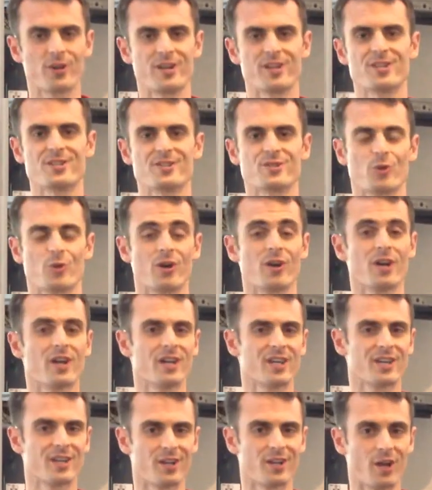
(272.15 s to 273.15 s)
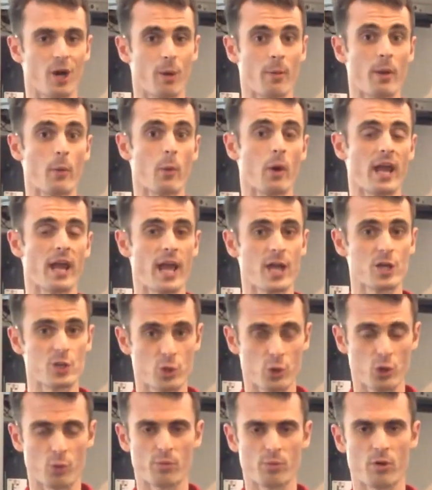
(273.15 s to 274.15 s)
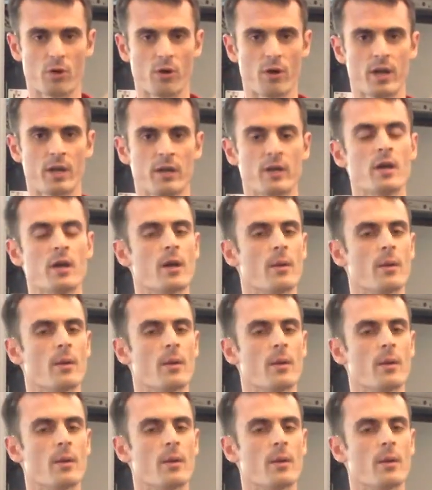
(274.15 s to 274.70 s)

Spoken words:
is or maybe what age group you're in,